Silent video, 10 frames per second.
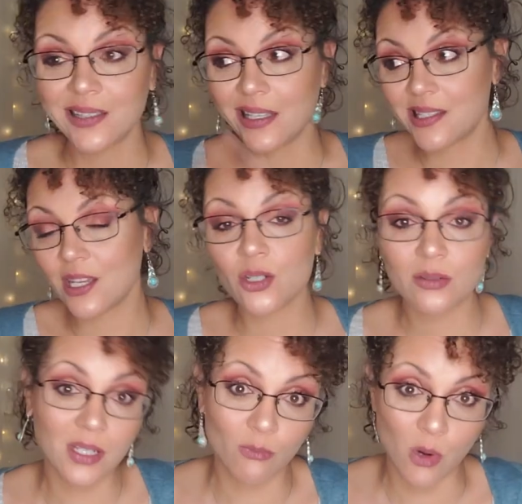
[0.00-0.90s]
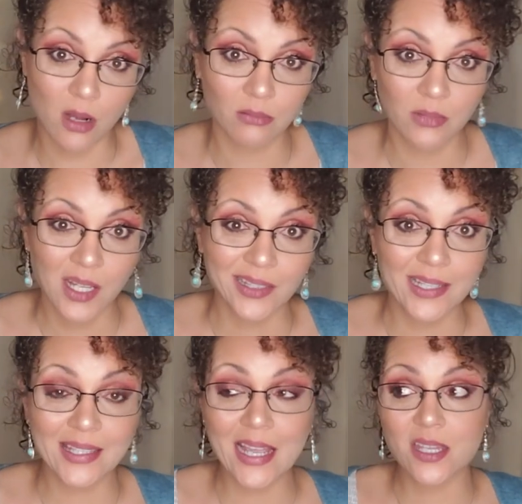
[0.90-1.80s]
Let's say you do something wrong.
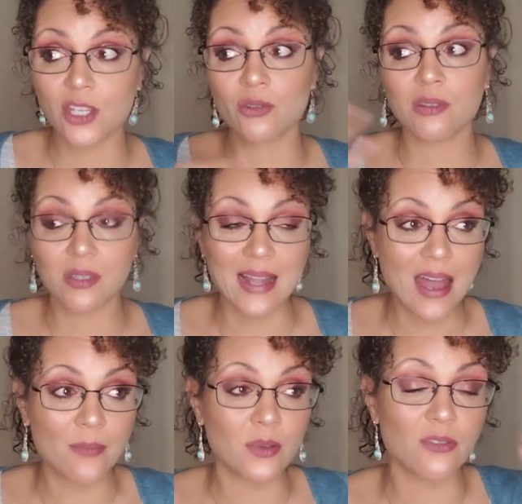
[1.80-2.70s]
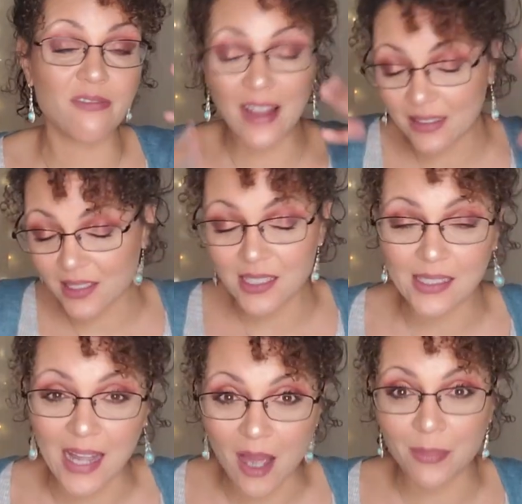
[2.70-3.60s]
Let's say that you snap, you finally
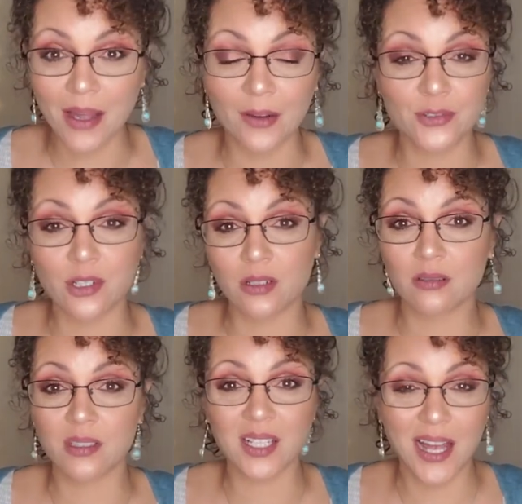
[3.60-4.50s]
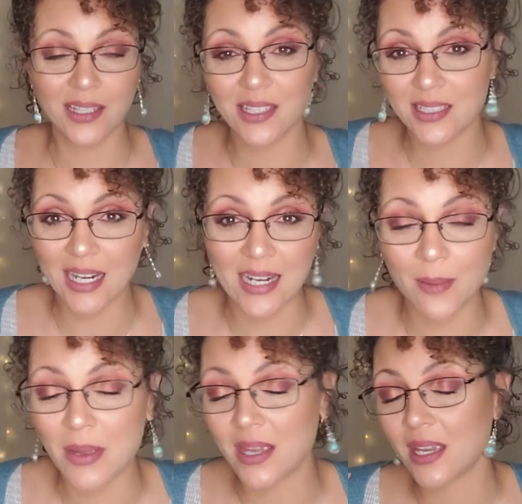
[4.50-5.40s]
snap after the toxic
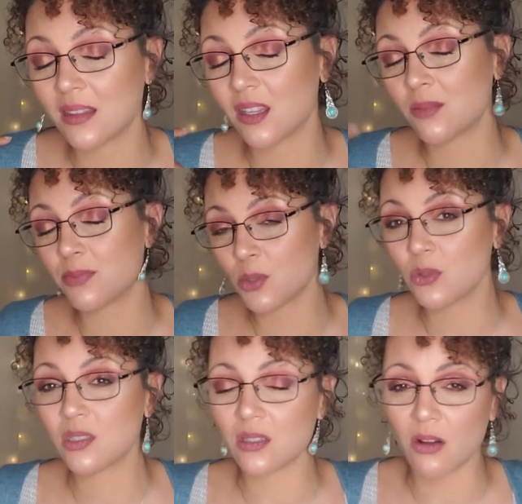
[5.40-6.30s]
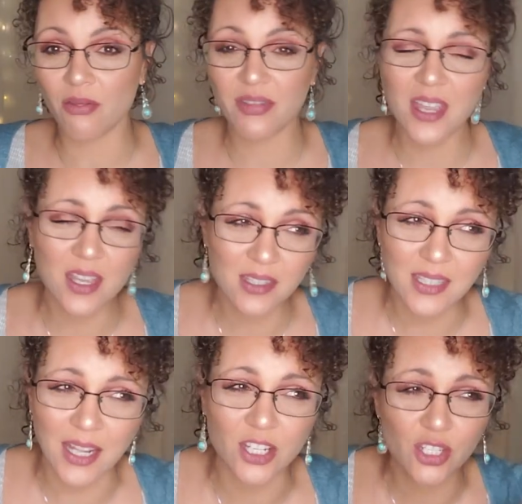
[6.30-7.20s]
dynamic and the abuse and all
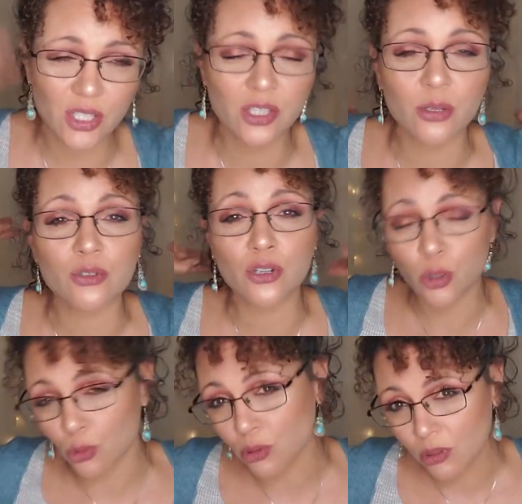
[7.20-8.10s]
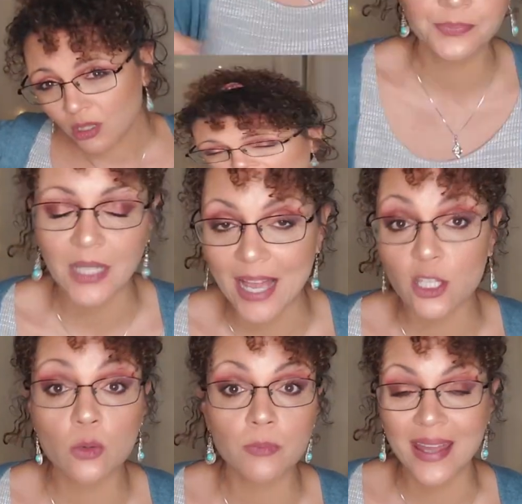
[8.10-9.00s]
things, and you just lose your cool.
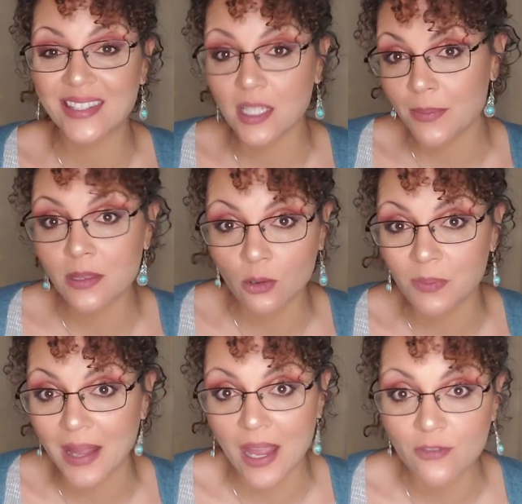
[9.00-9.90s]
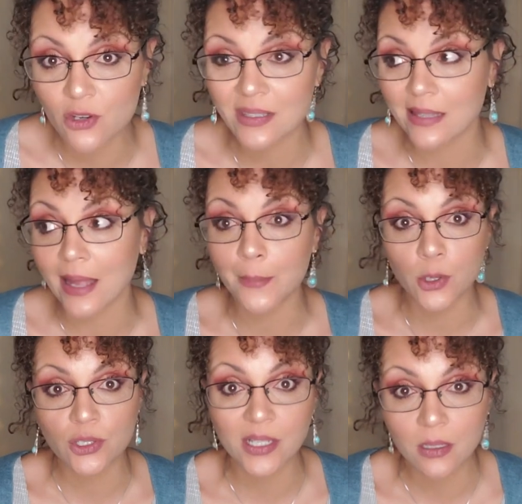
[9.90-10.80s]
And you exhibit those behaviors that that
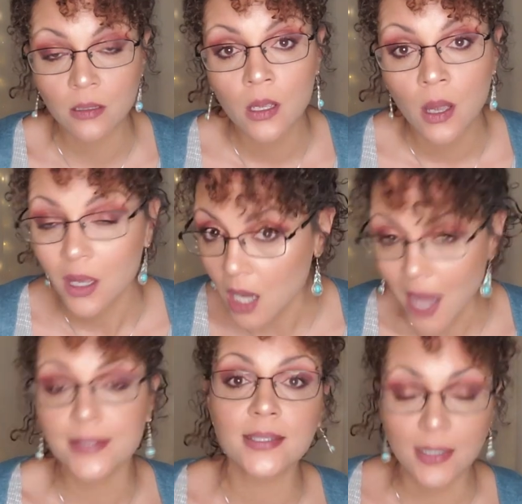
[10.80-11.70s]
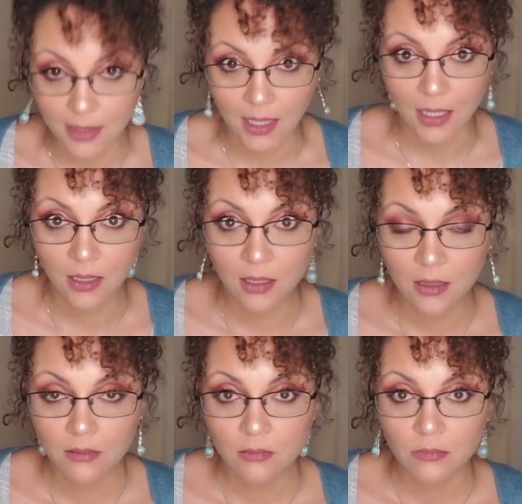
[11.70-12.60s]
person constantly
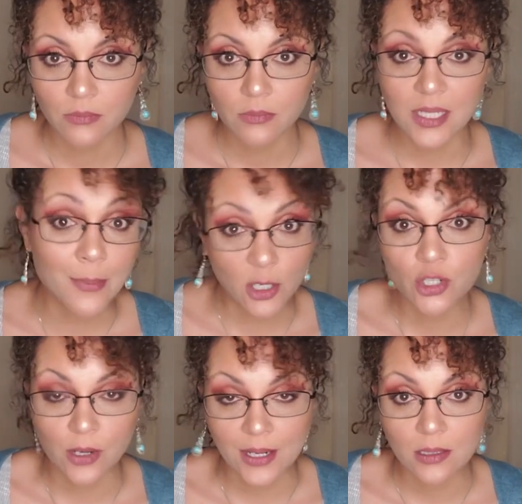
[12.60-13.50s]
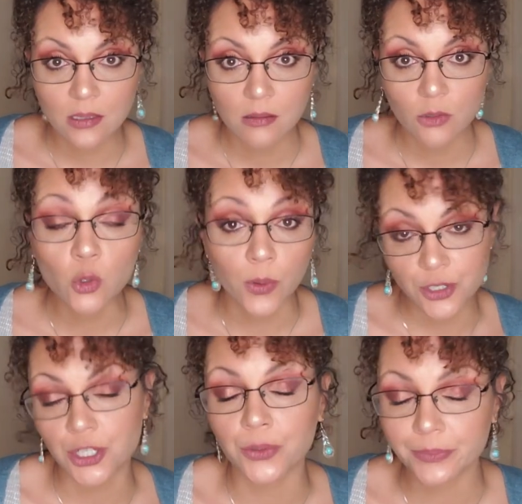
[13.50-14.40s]
demonstrates
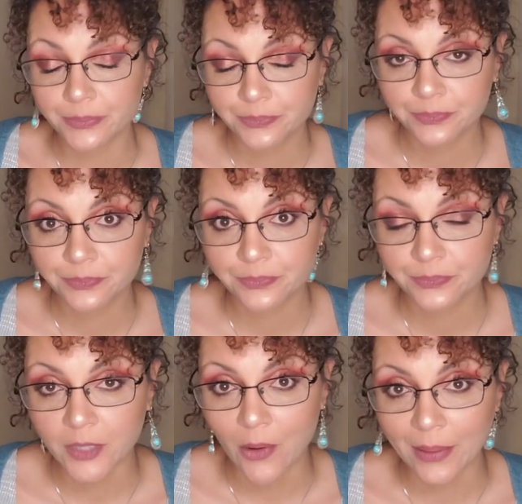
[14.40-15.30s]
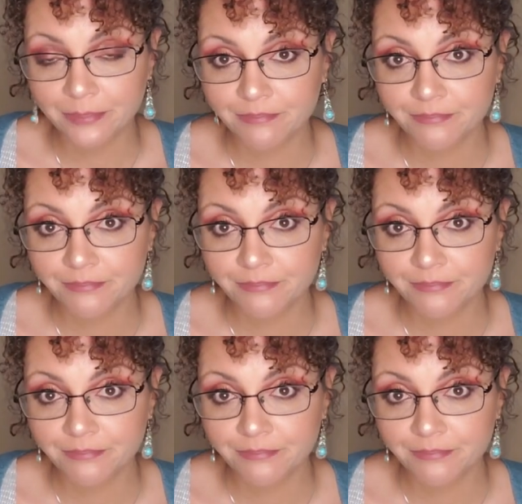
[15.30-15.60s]
towards you, okay?